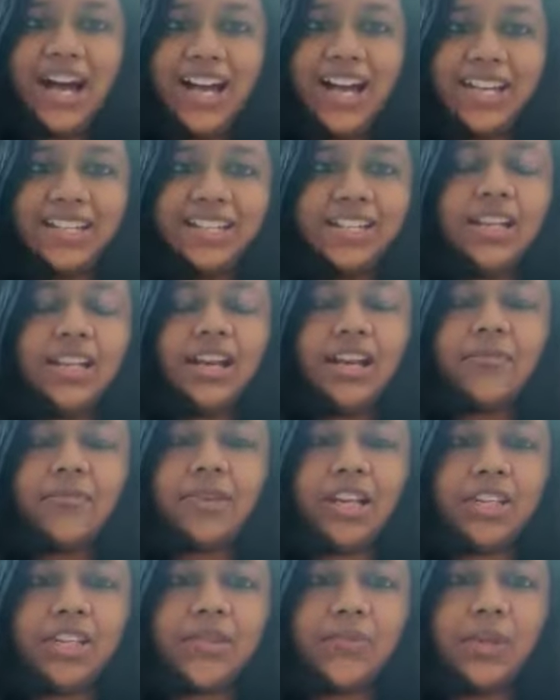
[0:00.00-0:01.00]
Hi,
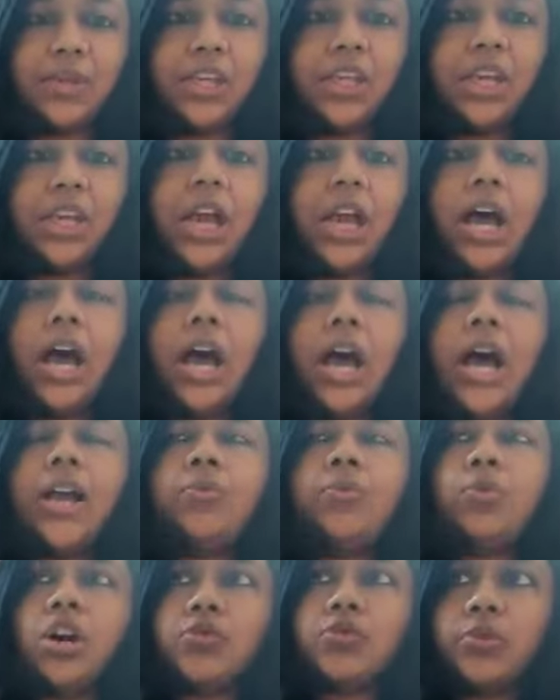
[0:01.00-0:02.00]
I'm Lakshmi.
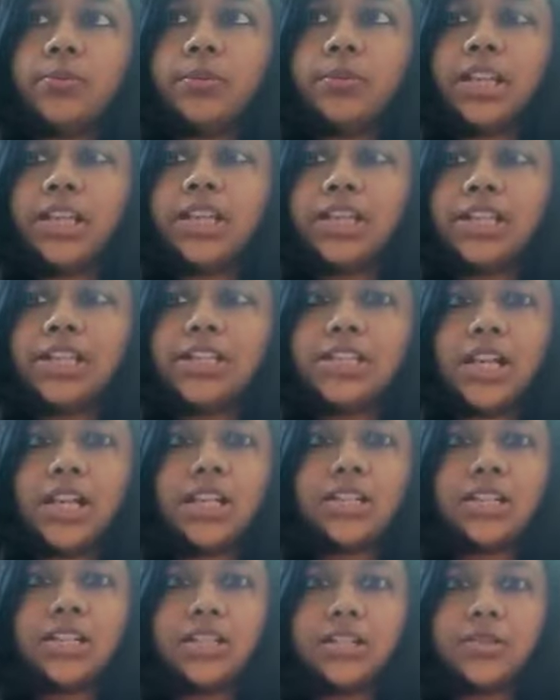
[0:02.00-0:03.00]
I worked with many
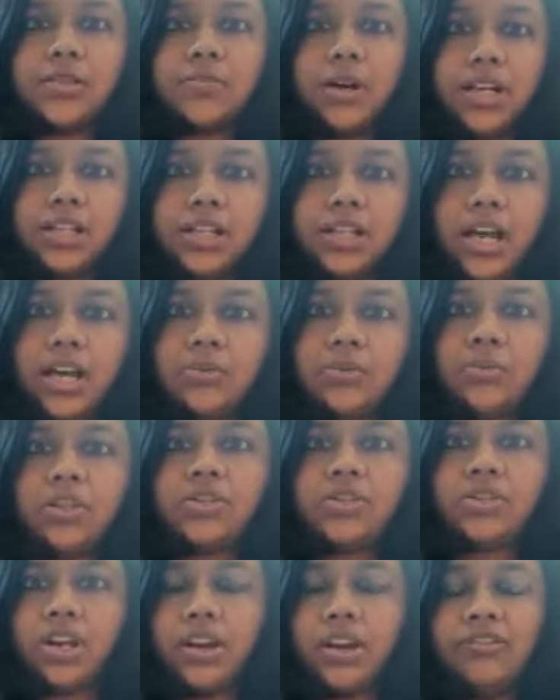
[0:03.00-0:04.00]
consultants, but I
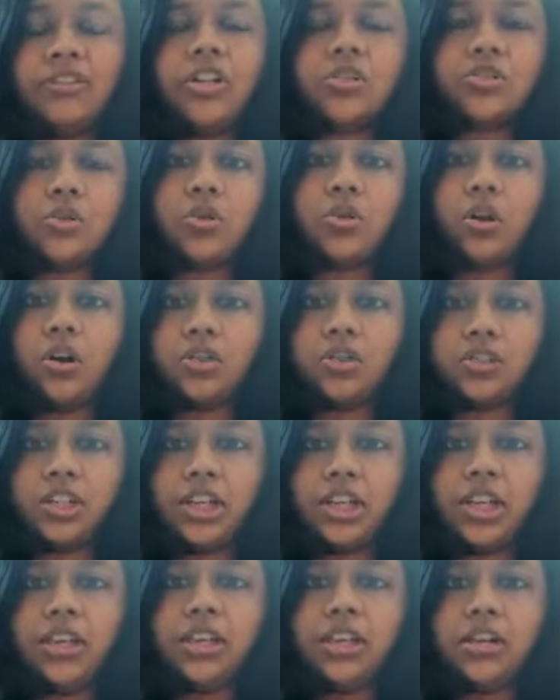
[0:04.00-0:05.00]
was referred to
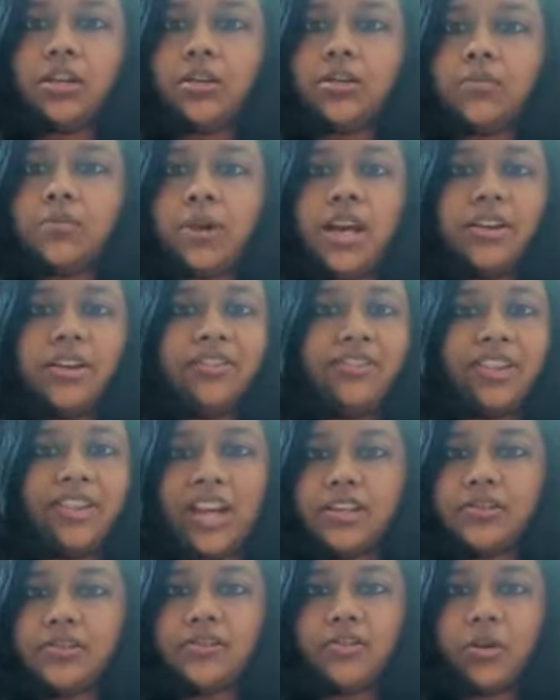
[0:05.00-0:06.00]
Audrey by a
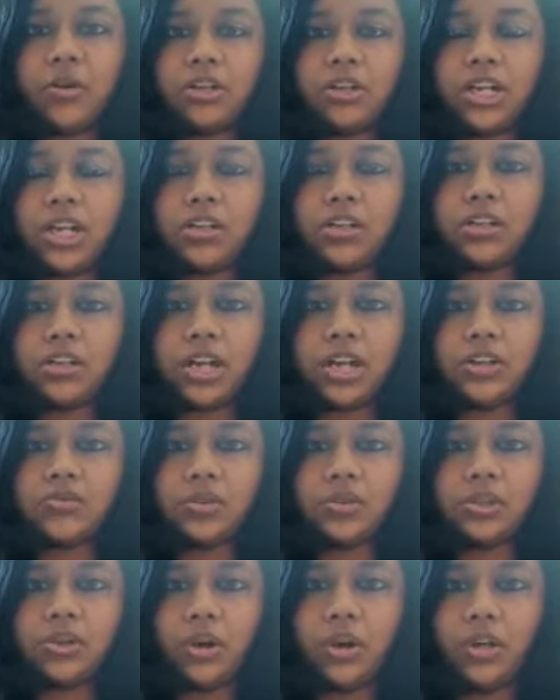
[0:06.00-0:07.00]
friend from an
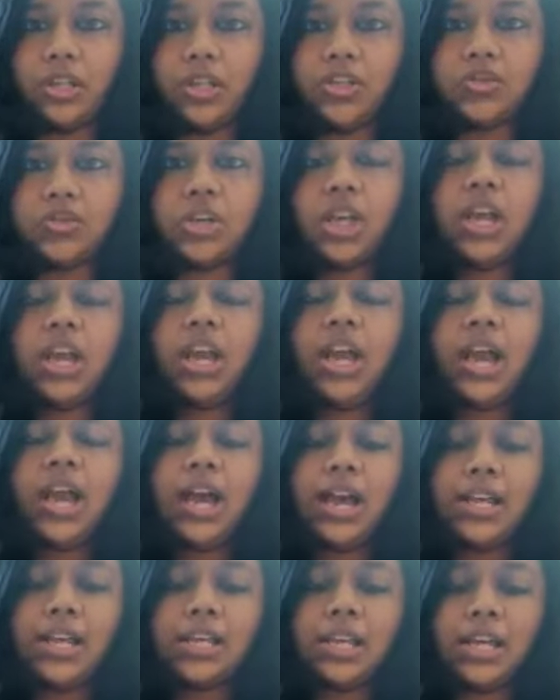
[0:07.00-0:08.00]
undergraduate college,
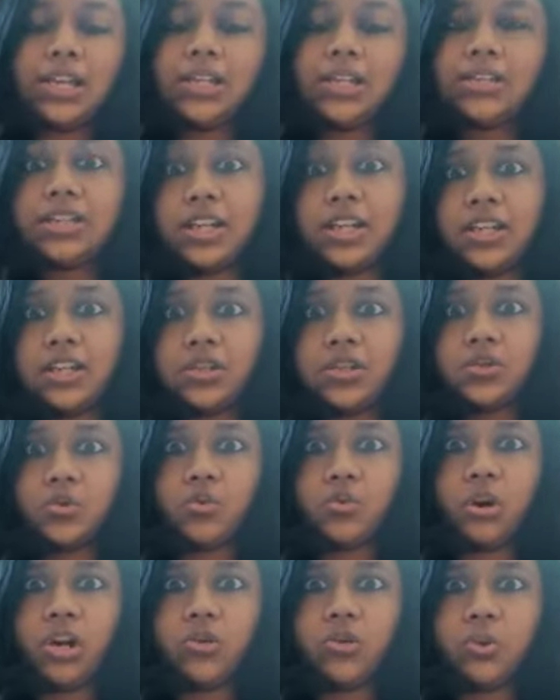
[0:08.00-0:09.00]
and I decided to
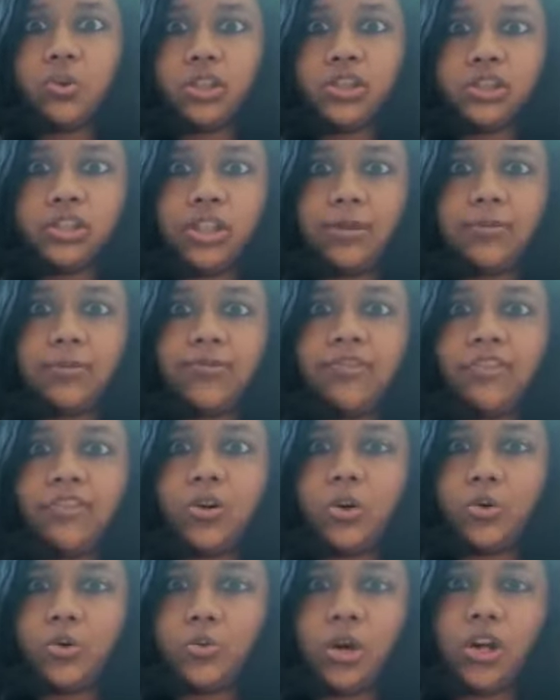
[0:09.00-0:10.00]
work with him
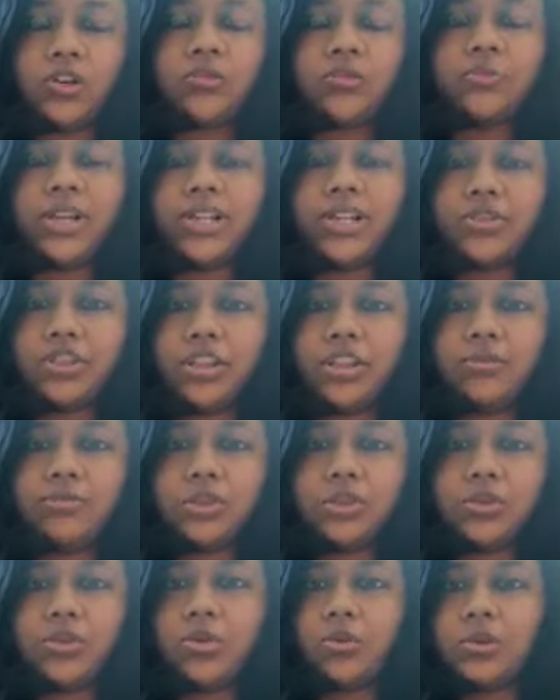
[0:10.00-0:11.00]
for one of my dream
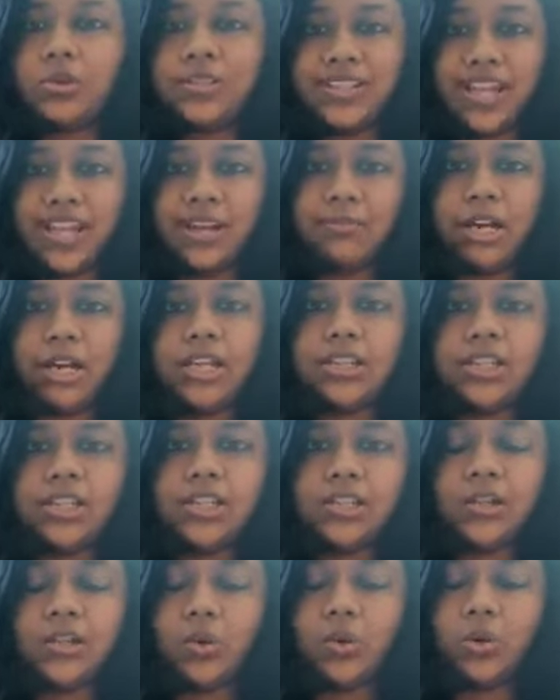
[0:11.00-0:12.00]
schools, MIT
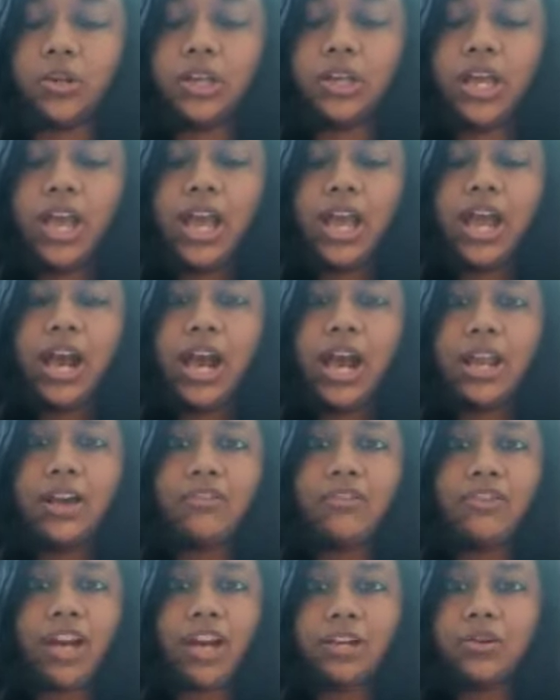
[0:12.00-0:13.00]
Sloan, and
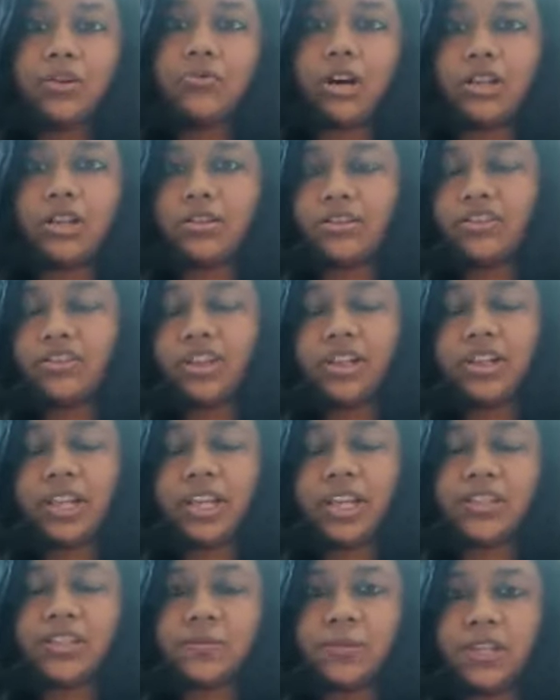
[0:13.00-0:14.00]
I've had a wonderful
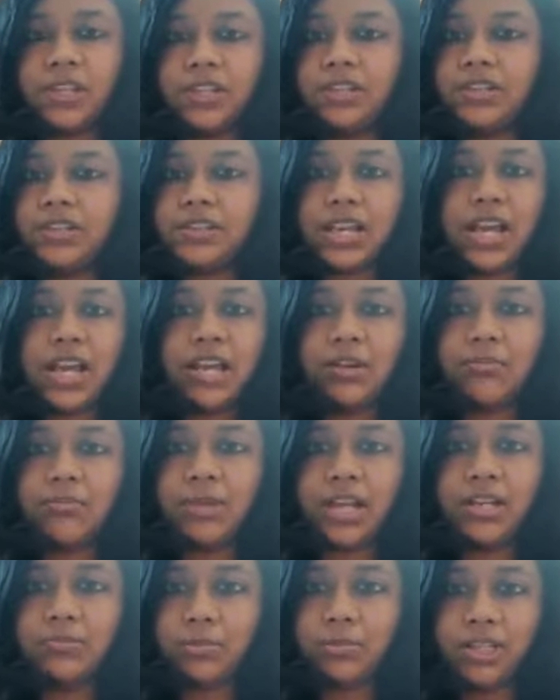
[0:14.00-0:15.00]
experience. I
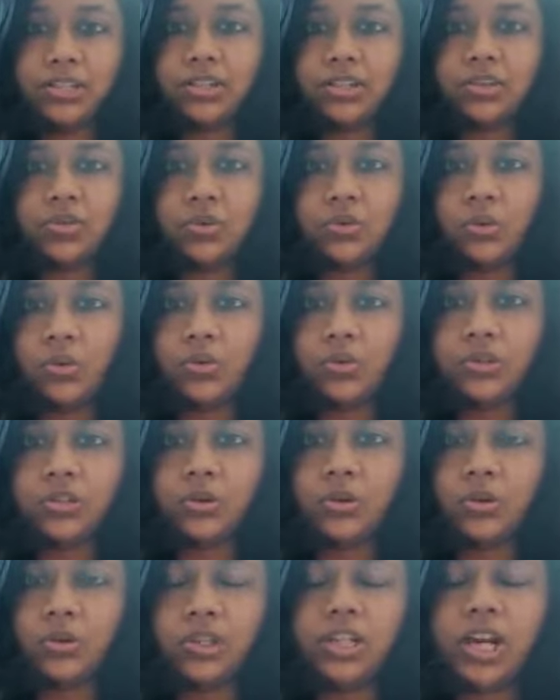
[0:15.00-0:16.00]
am admitted to
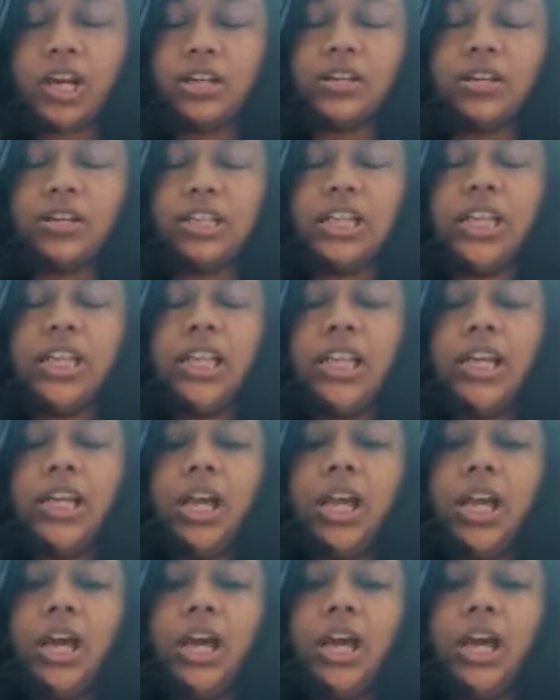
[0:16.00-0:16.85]
Sloan currently.